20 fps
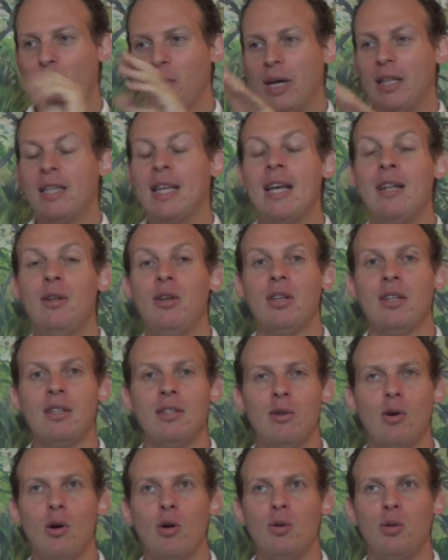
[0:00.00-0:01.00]
to, and then you
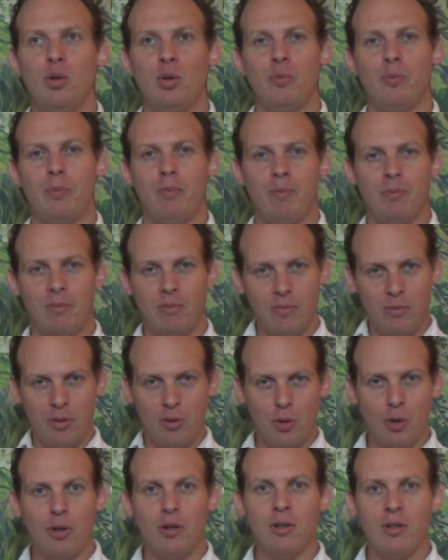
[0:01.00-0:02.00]
can go to
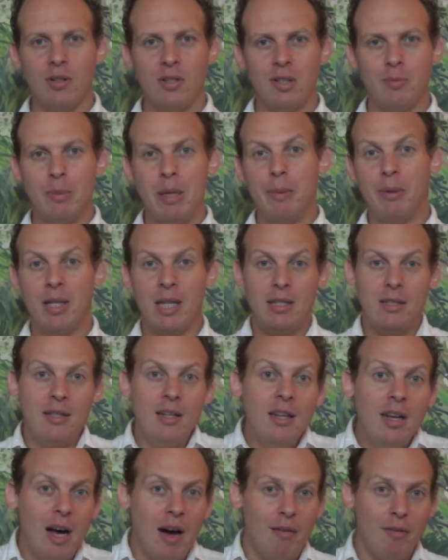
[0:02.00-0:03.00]
journalists, maybe they
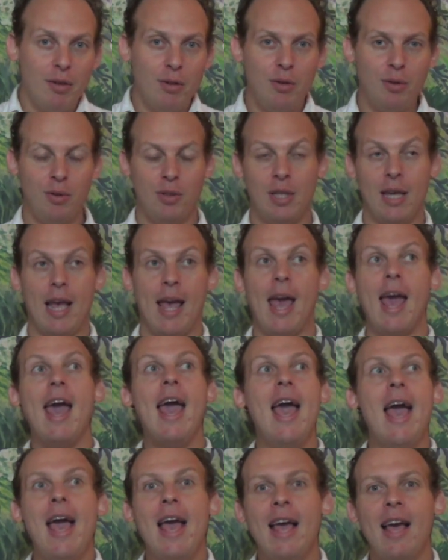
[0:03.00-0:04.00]
didn't cover you, and you say,
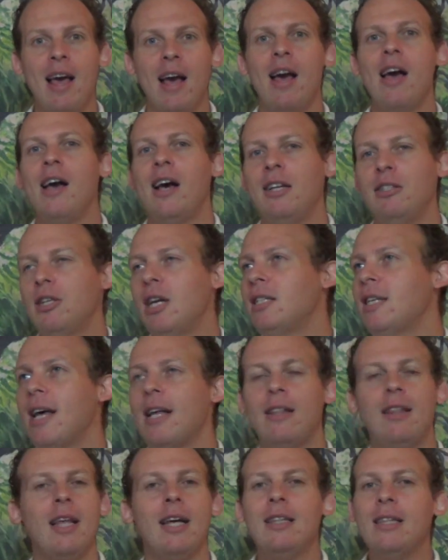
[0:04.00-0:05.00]
hey, just
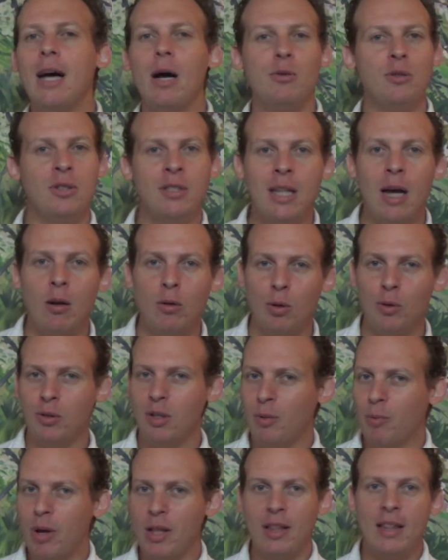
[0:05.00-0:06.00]
had 10,000 downloads
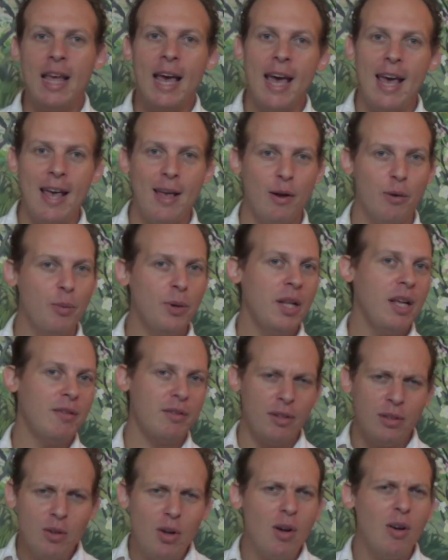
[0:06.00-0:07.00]
in one day, or
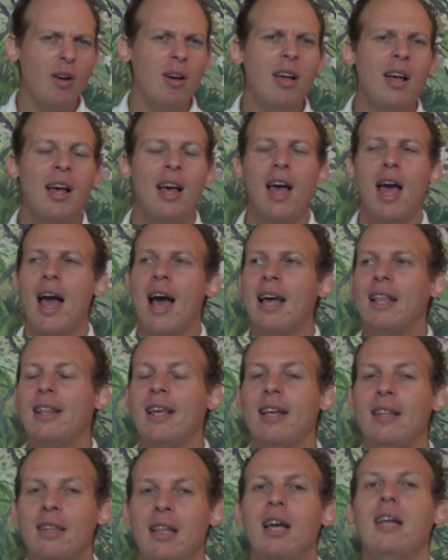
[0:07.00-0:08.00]
whatever, you know, and
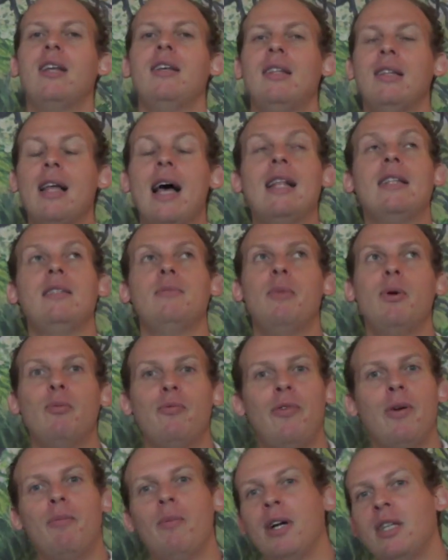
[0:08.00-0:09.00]
then that's
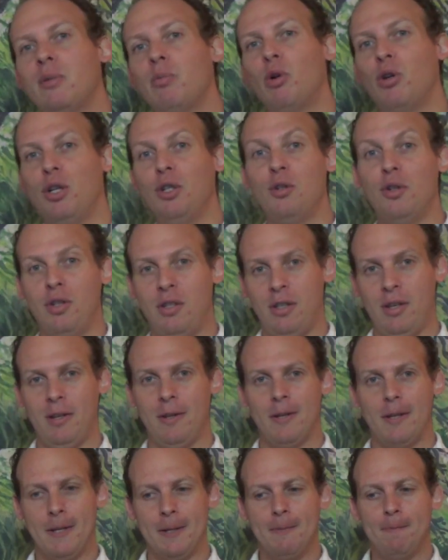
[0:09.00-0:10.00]
much more interesting,
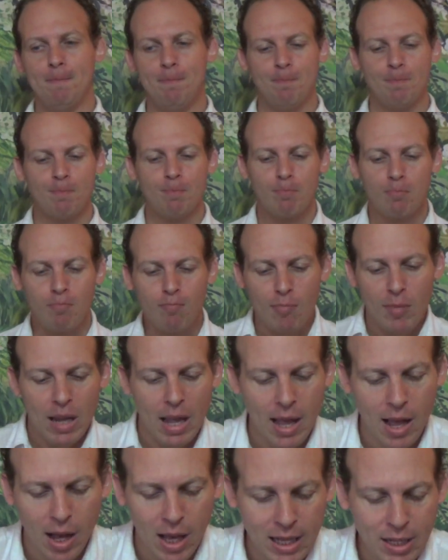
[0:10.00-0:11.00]
you know?
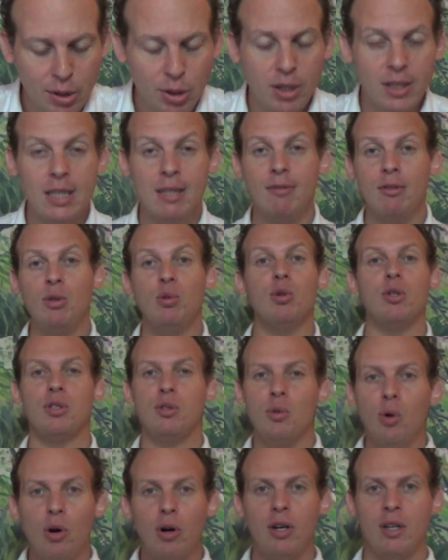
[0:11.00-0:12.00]
And you can even do a
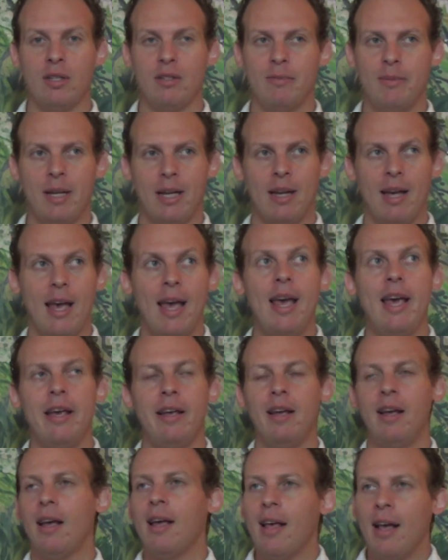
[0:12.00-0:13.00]
story of like,
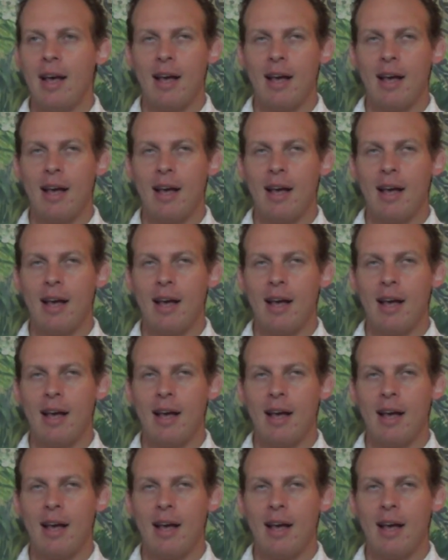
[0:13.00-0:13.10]
hey,